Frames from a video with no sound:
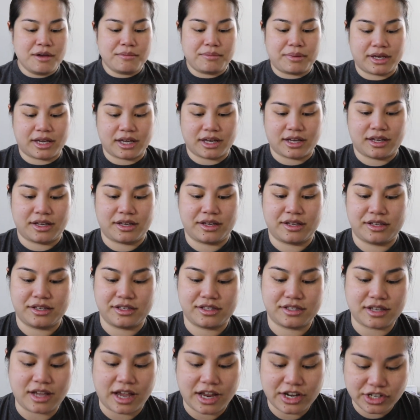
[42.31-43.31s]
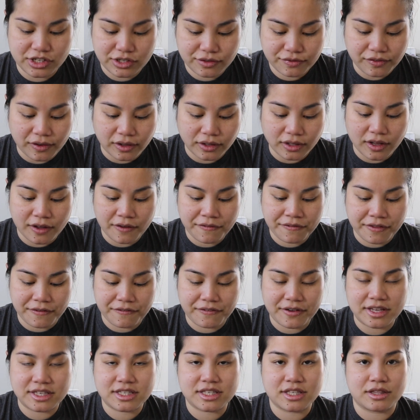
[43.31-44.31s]
because I just fall off the
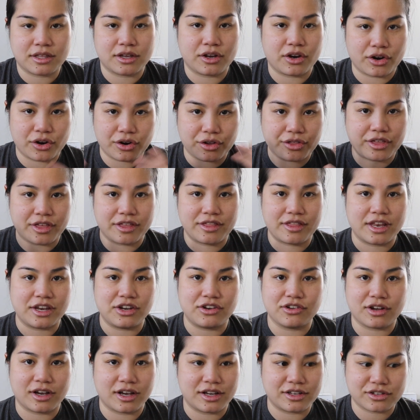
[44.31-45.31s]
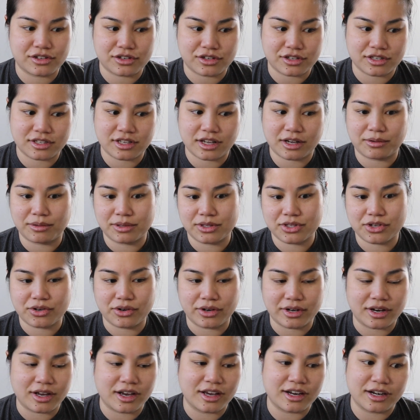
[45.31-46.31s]
face of the earth and then you guys are just like, what's
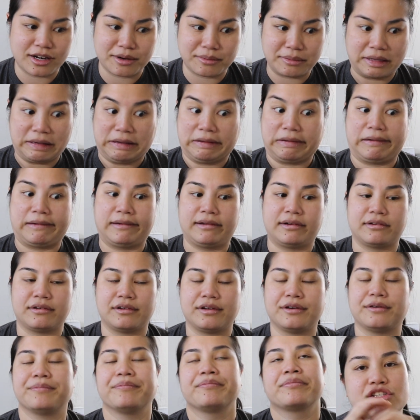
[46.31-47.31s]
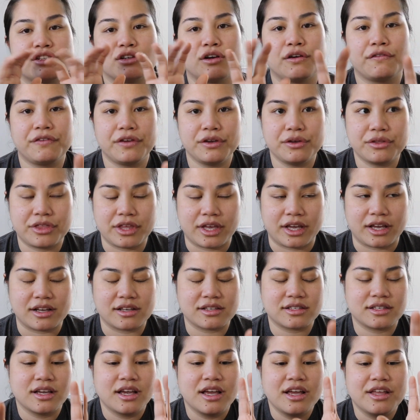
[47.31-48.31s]
going on? And I'm like, I don't know. So a few
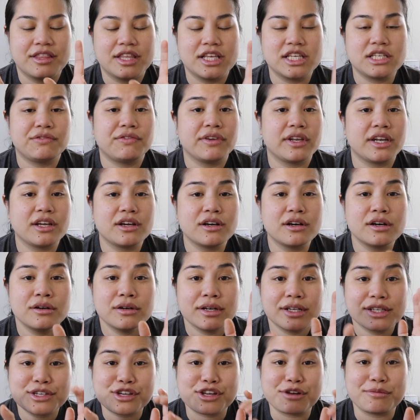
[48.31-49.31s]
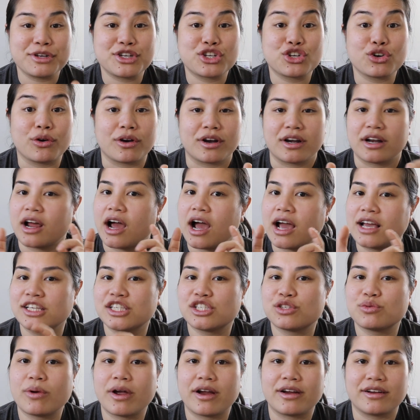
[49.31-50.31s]
things. This video is gonna be short. I
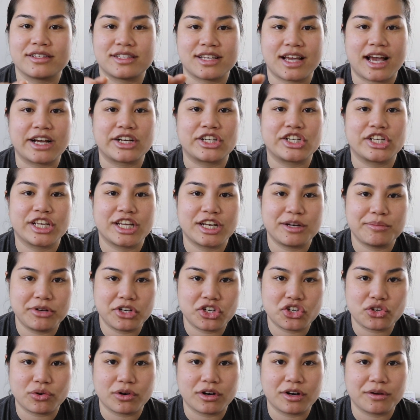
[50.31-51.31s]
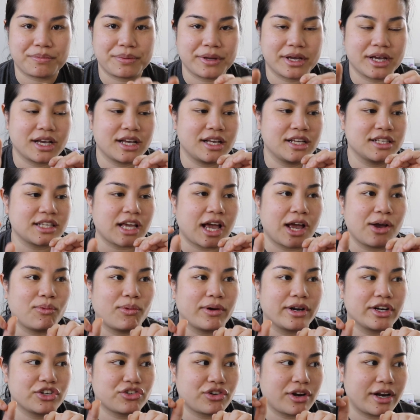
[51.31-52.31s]
swear it's actually gonna be short because I
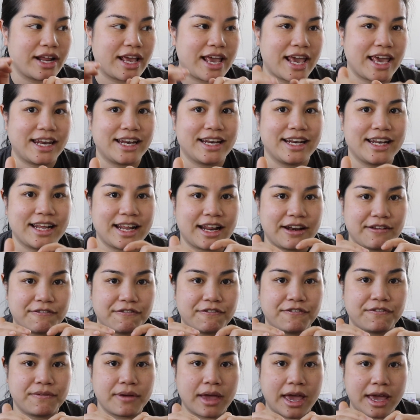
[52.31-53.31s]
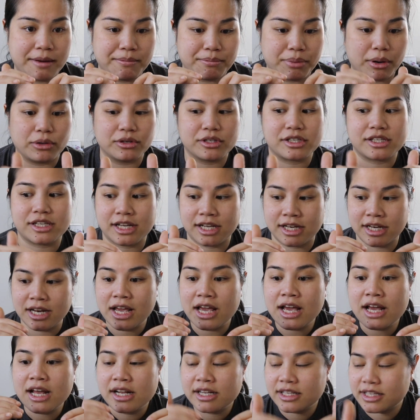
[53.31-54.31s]
wanna try to edit it and, and post it
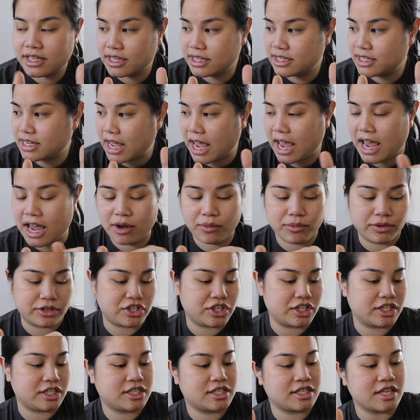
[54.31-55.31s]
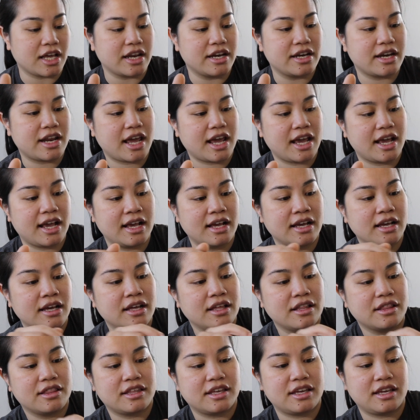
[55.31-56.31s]
today, which is Sunday,
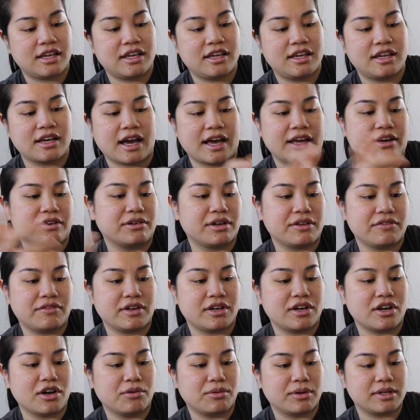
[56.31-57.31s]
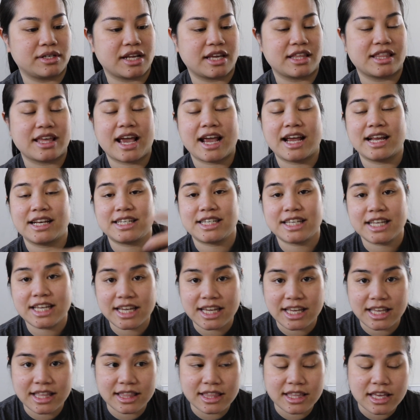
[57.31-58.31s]
the, I don't even know what day, the
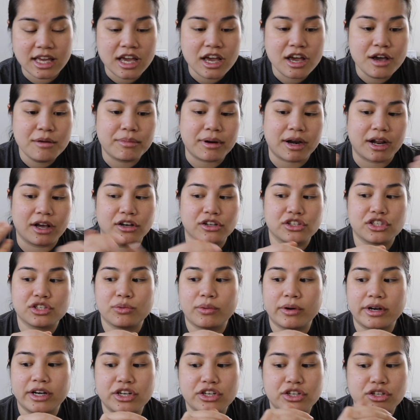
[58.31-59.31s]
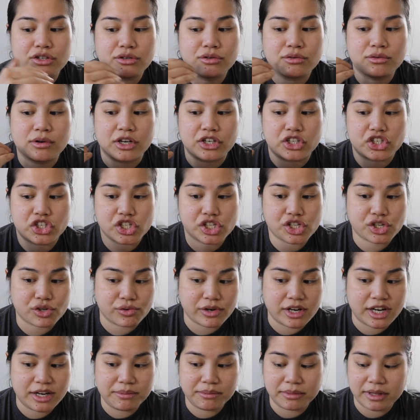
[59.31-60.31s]
18th, but I also want to do a
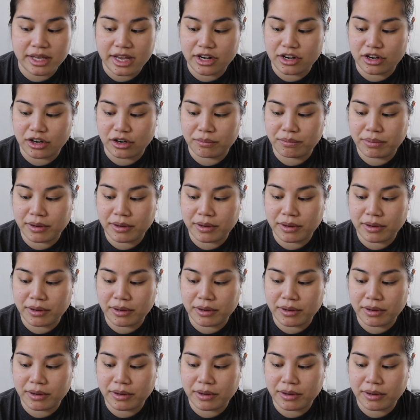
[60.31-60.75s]
stream later,